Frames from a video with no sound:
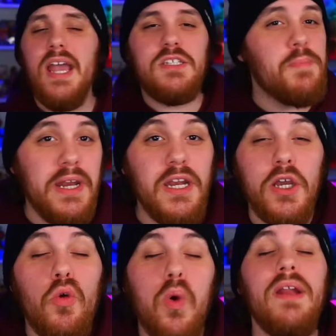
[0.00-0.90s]
It's been an
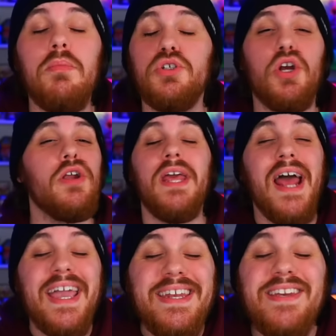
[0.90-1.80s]
incredible journey, and I
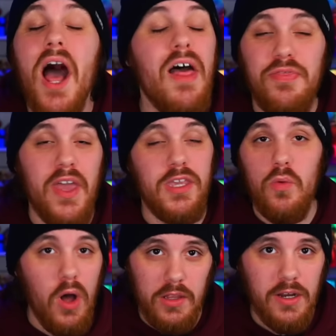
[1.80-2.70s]
cannot thank you
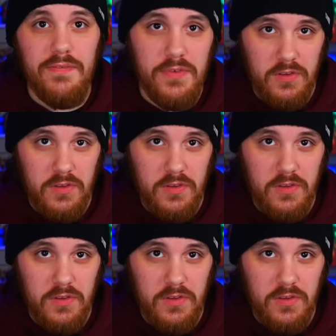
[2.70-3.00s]
all enough for the